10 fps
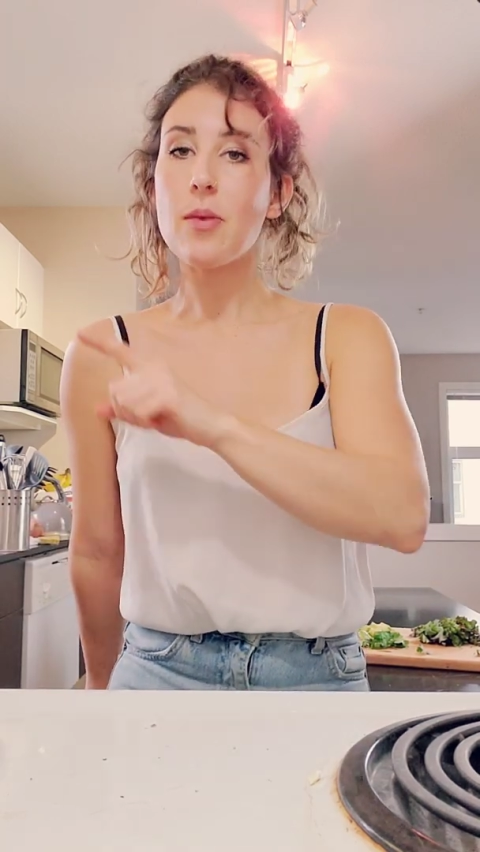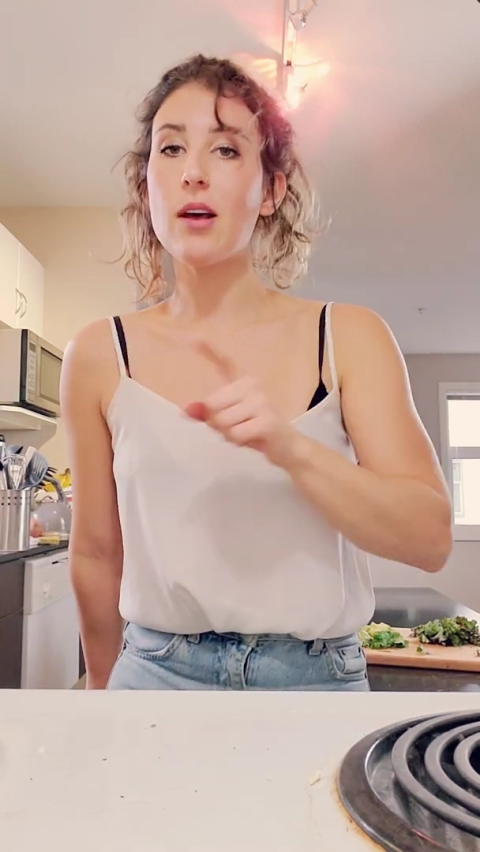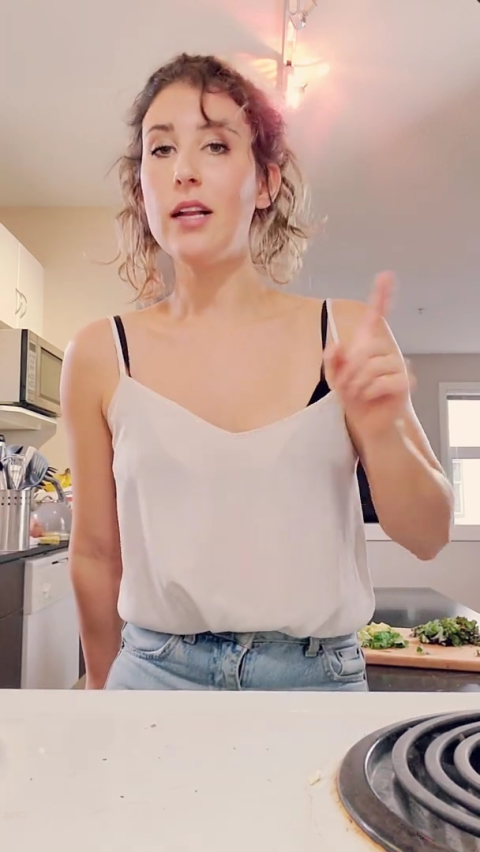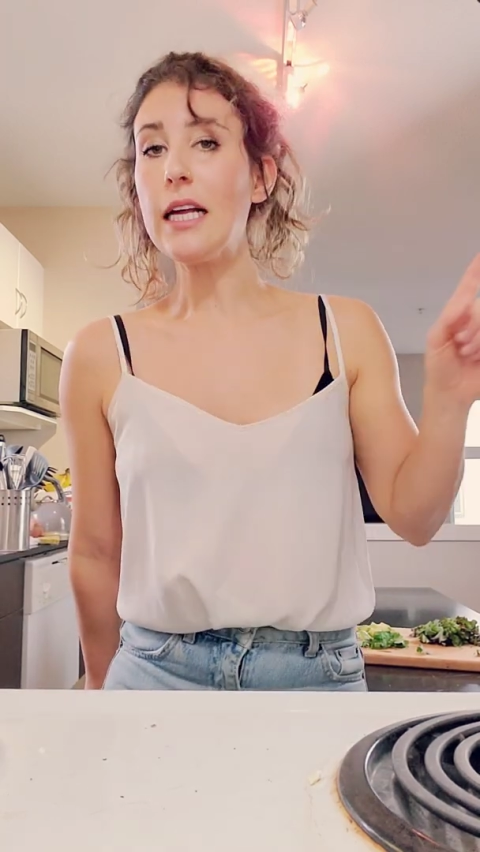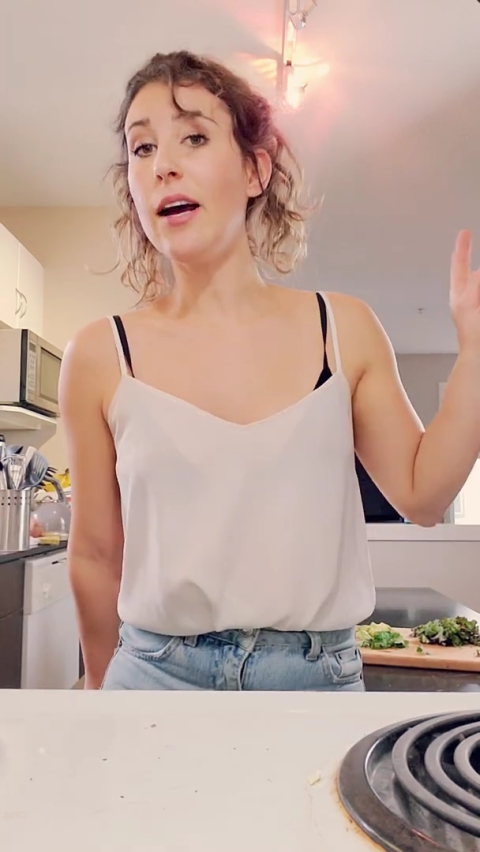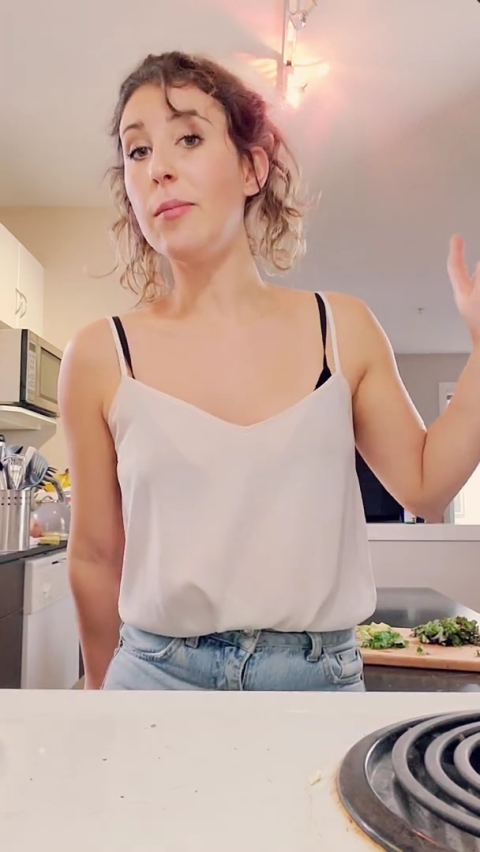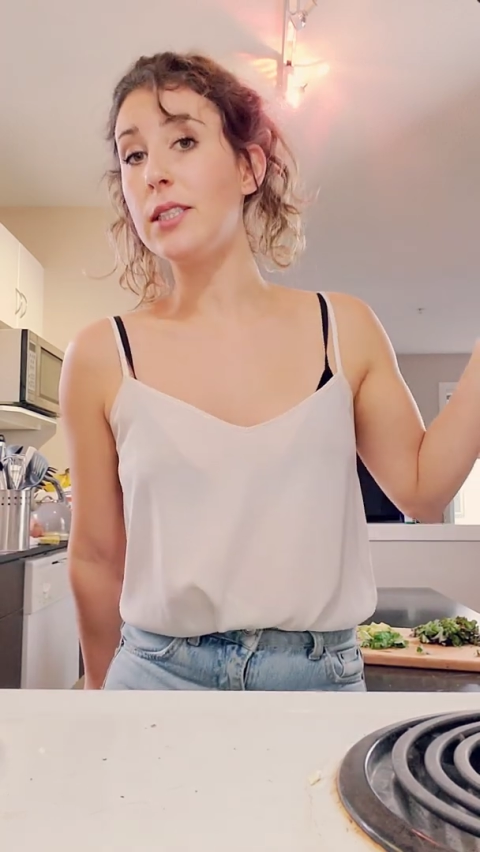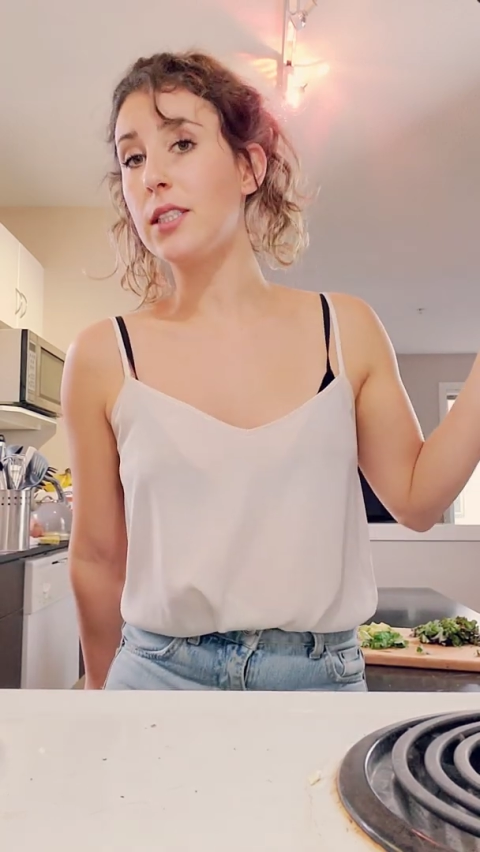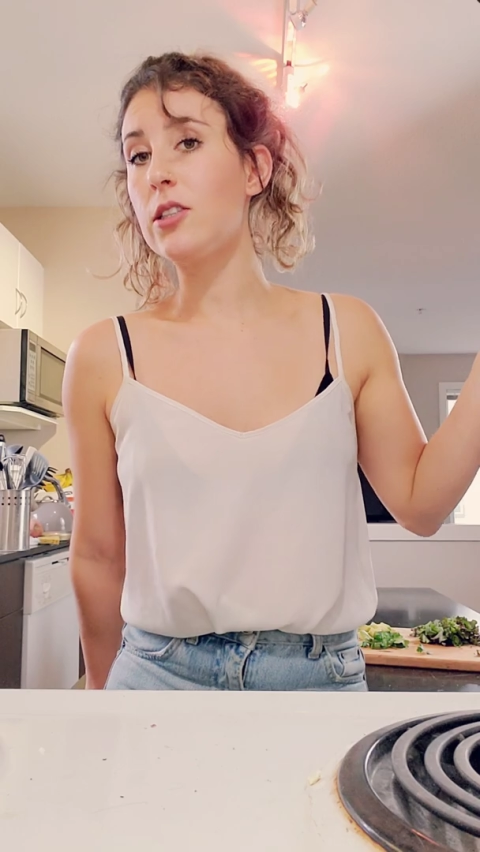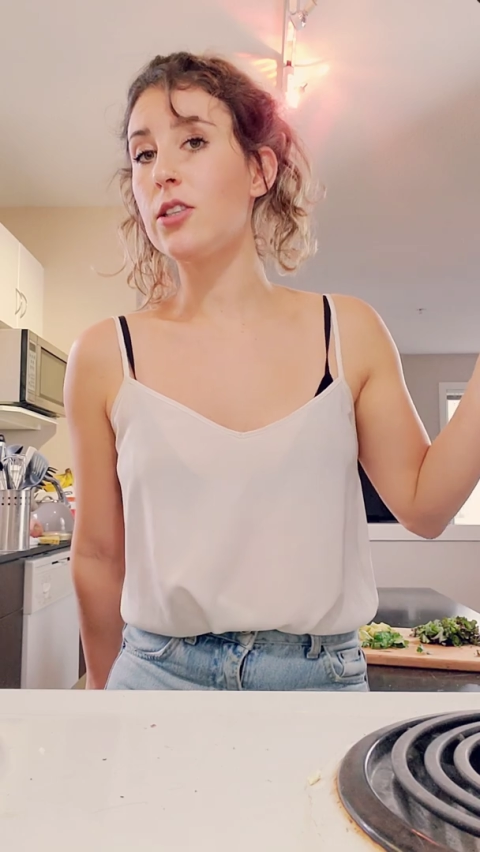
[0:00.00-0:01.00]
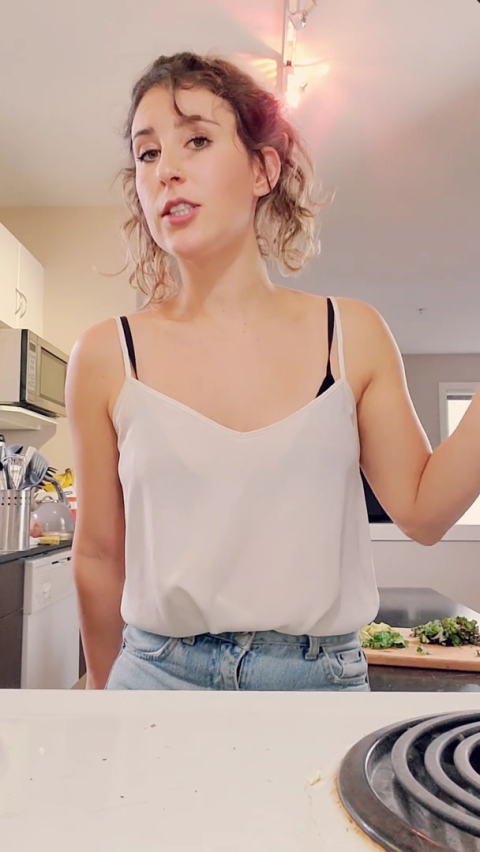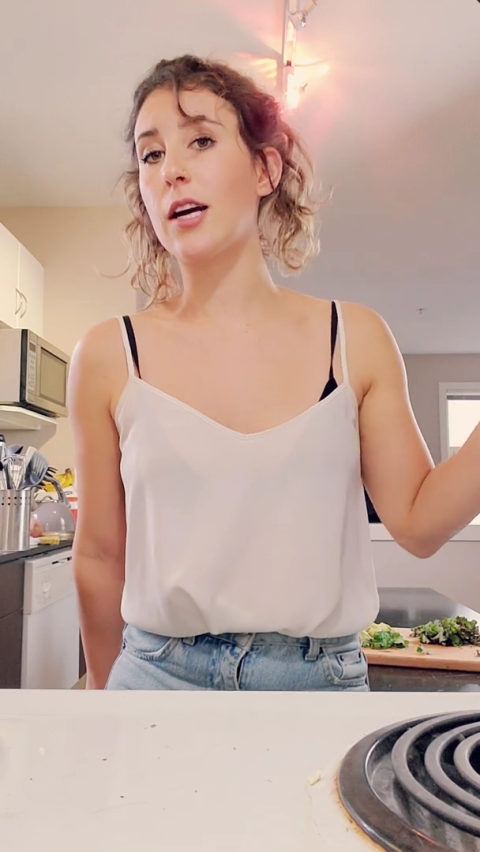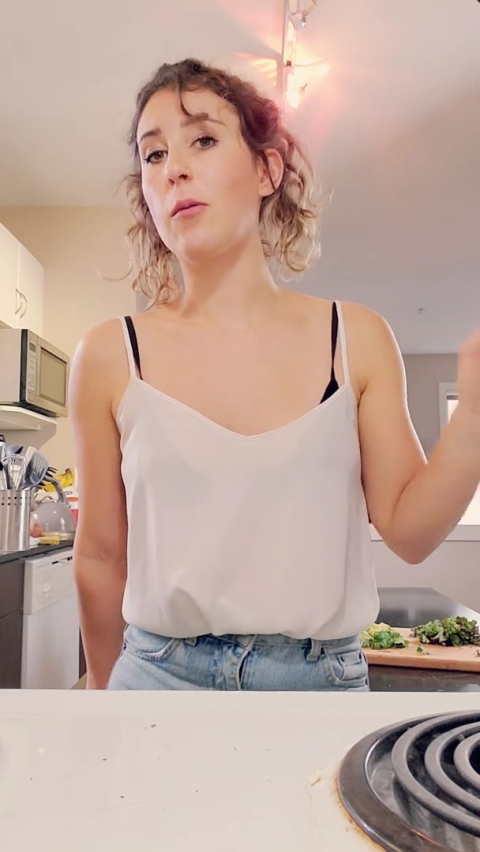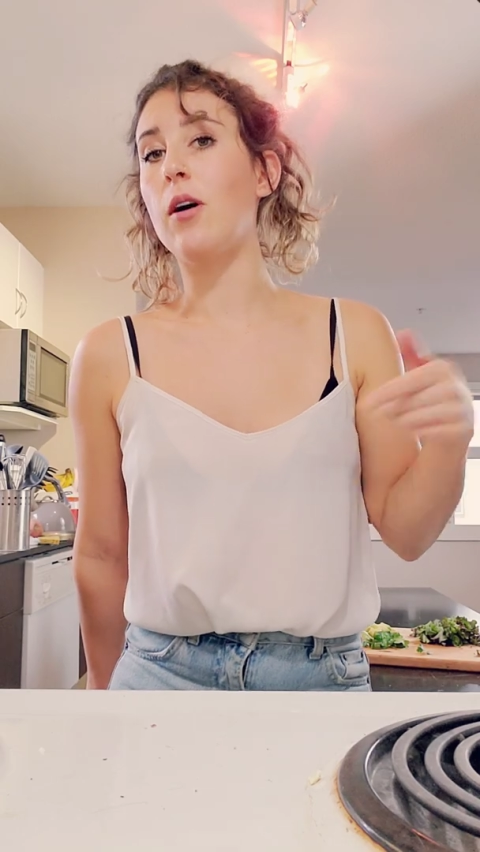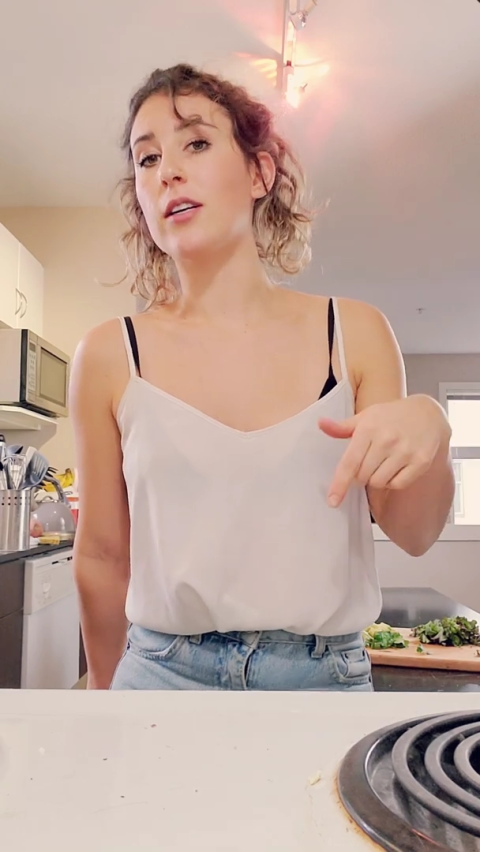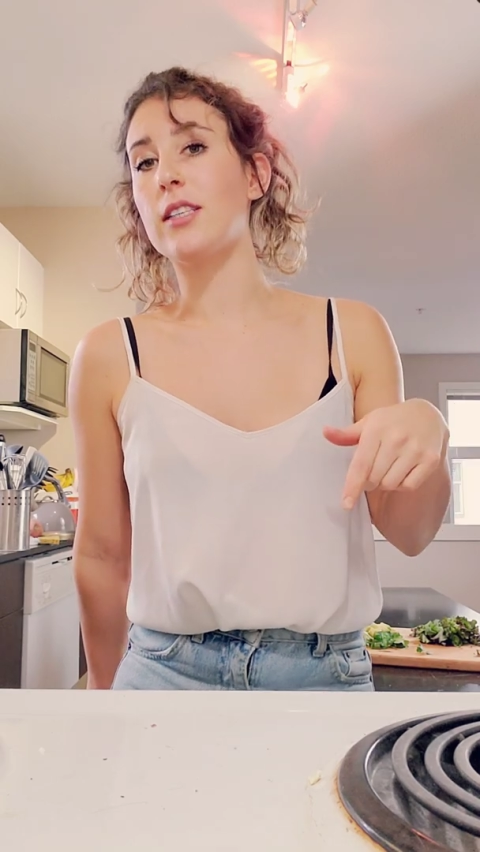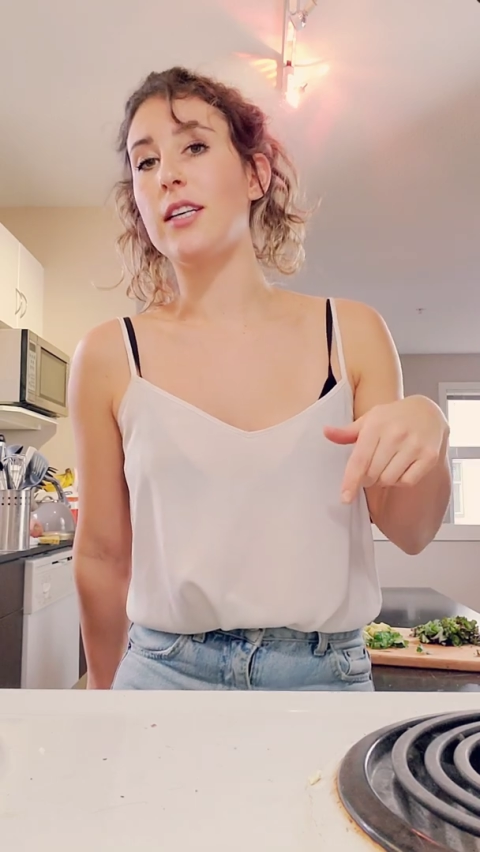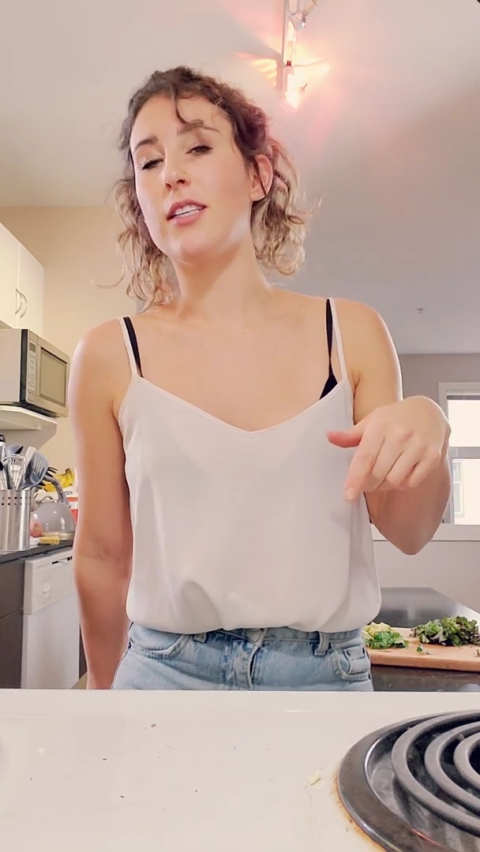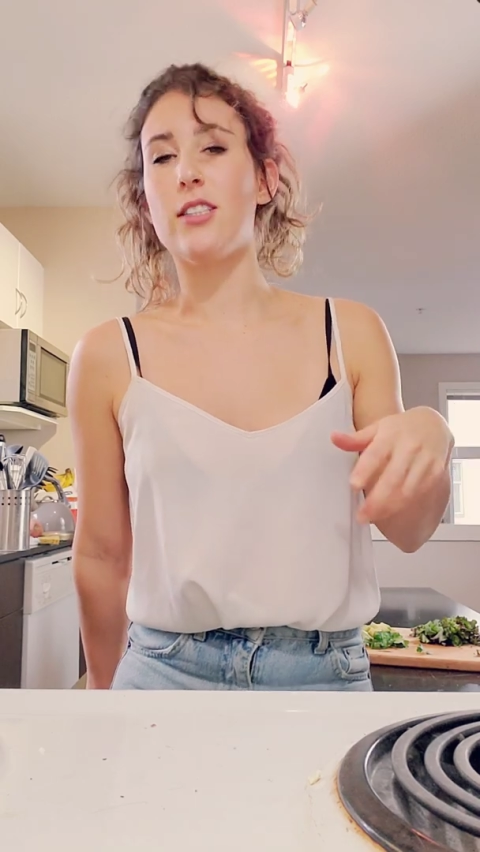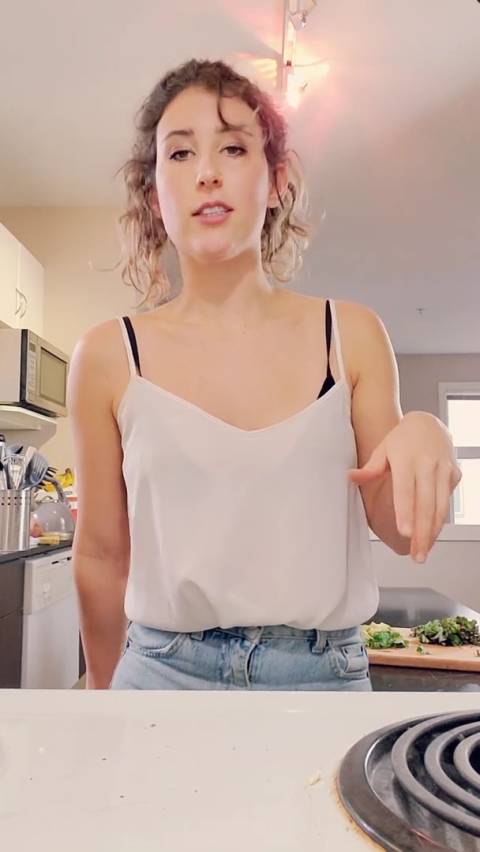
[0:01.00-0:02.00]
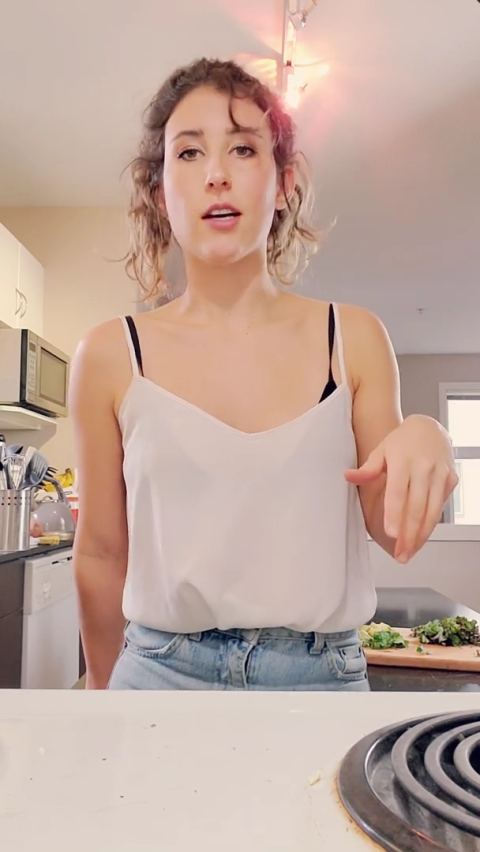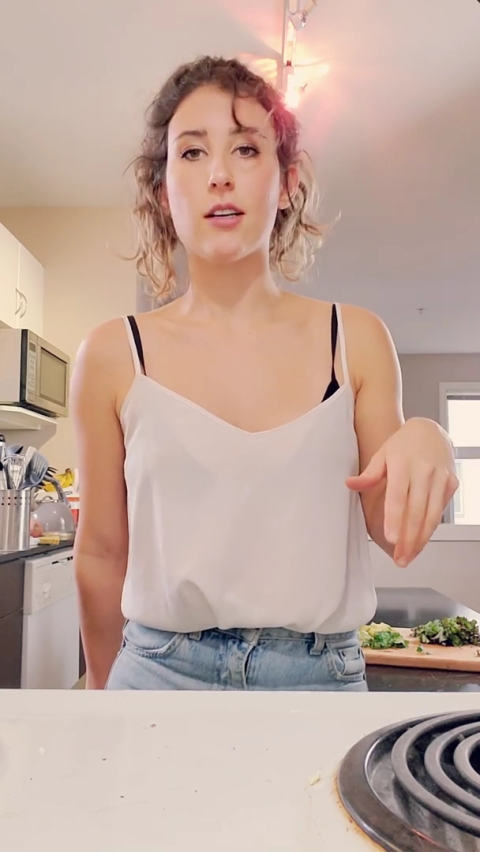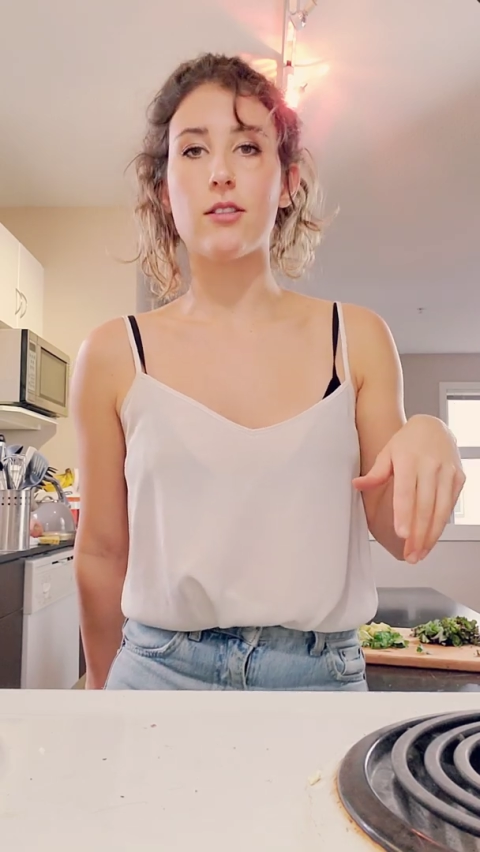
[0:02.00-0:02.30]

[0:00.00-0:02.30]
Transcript: Luckily I have my sister, she kind of walks in and she's like,